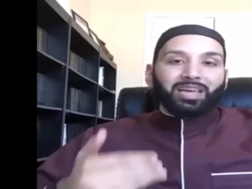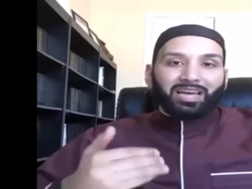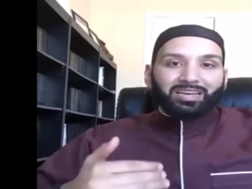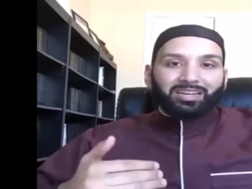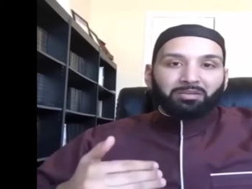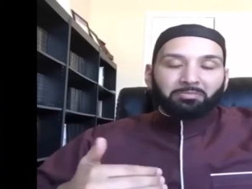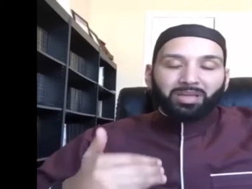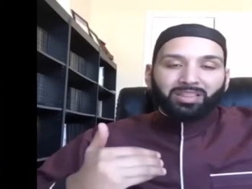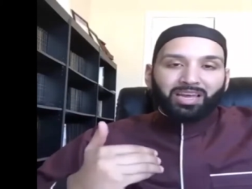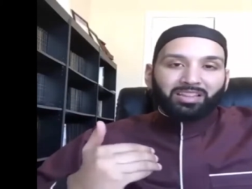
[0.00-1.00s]
that,
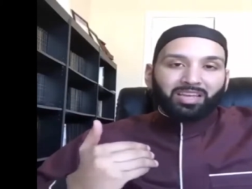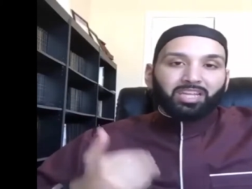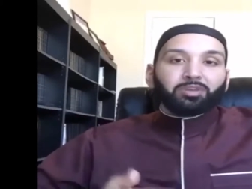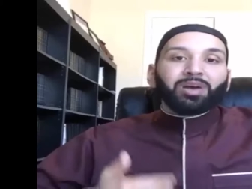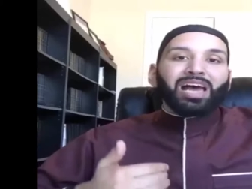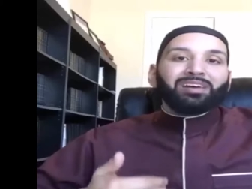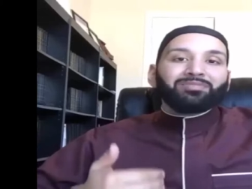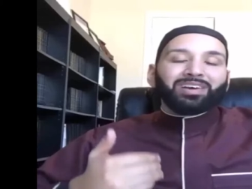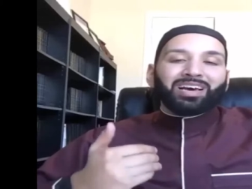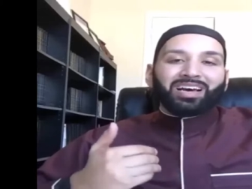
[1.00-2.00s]
that, that you
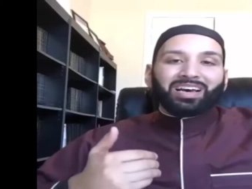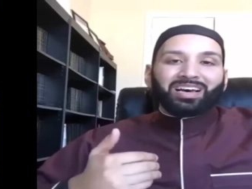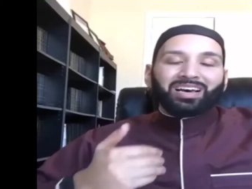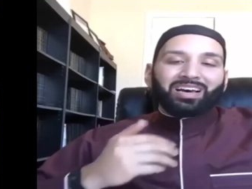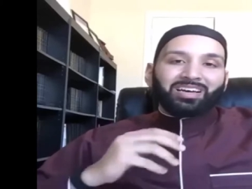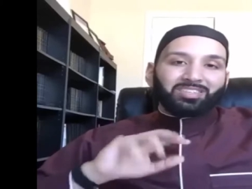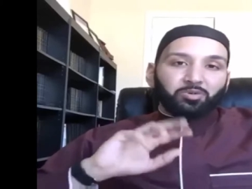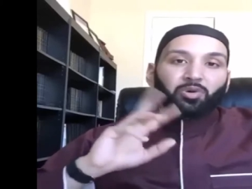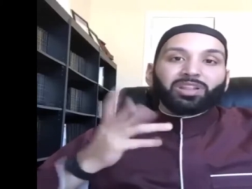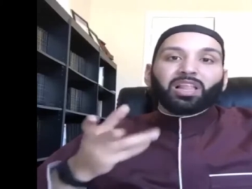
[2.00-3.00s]
have uh, a
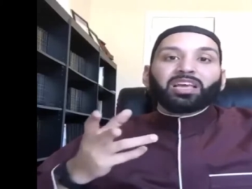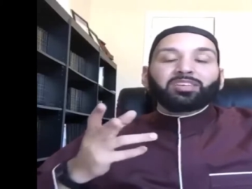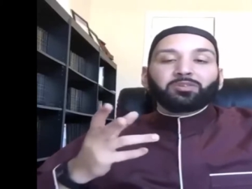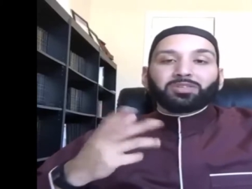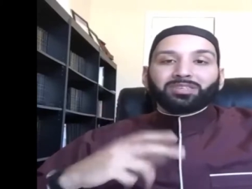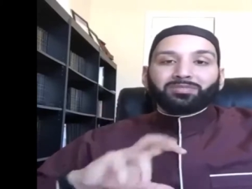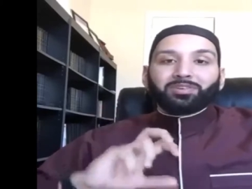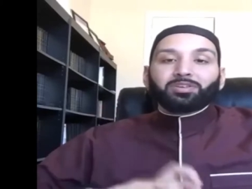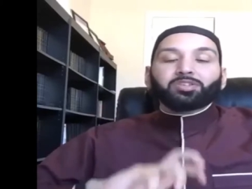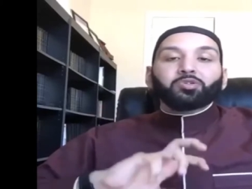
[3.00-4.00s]
story like Yusuf.
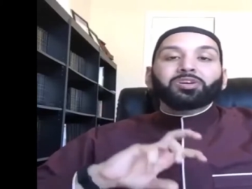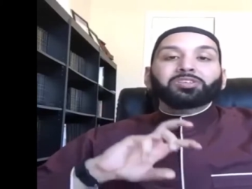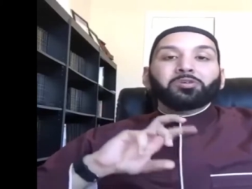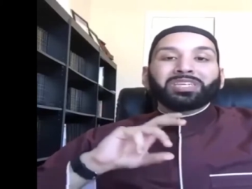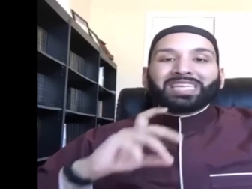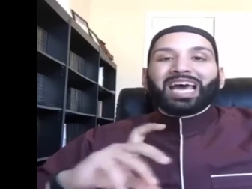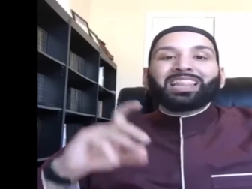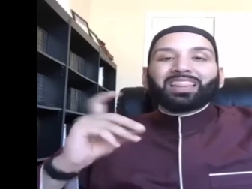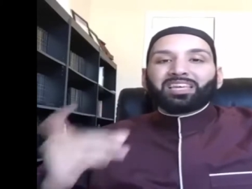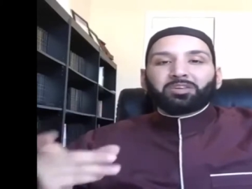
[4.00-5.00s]
Your story is going to
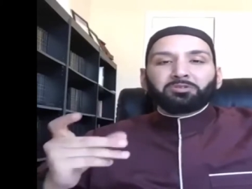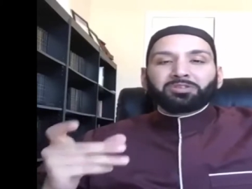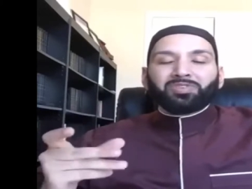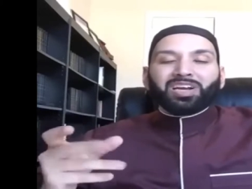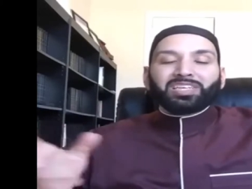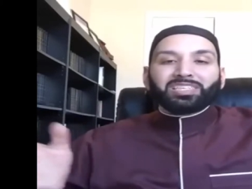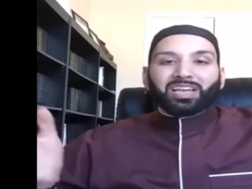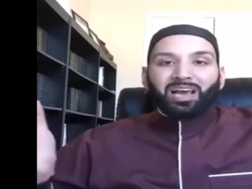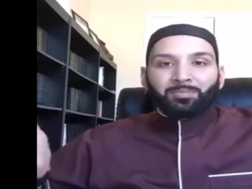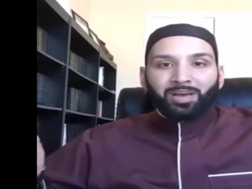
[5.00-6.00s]
end like Yusuf
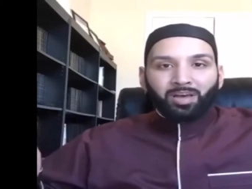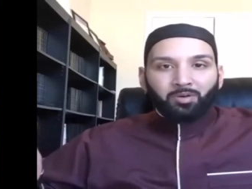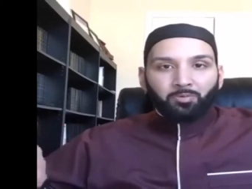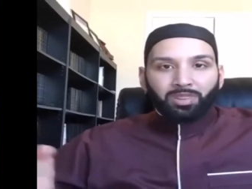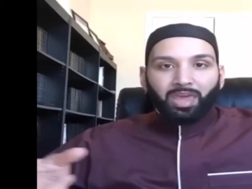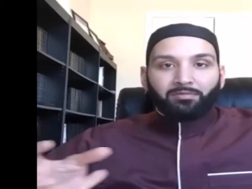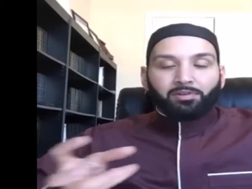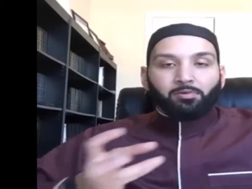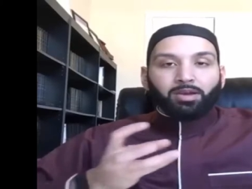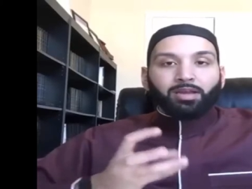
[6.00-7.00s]
salam, with
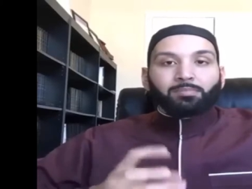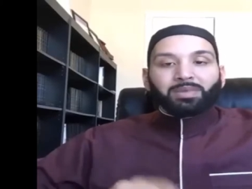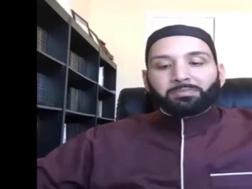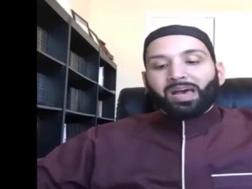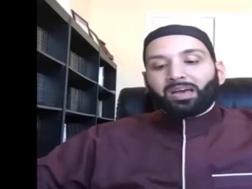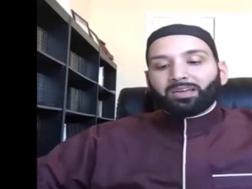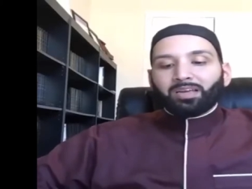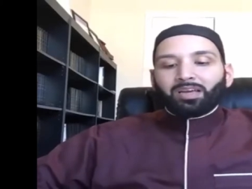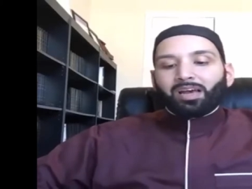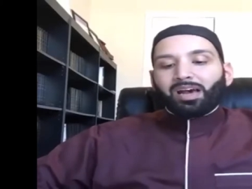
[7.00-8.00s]
everyone coming back
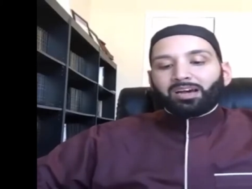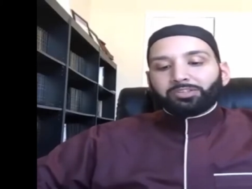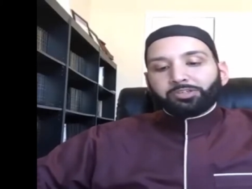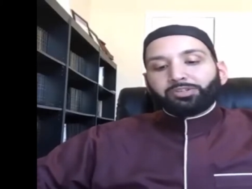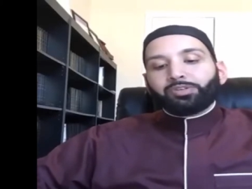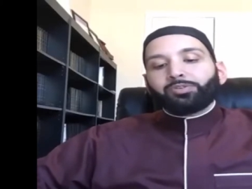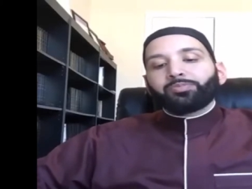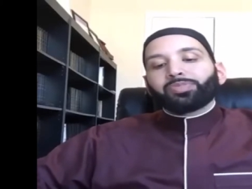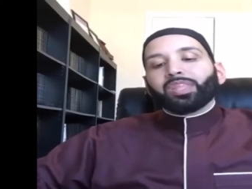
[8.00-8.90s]
uh, to you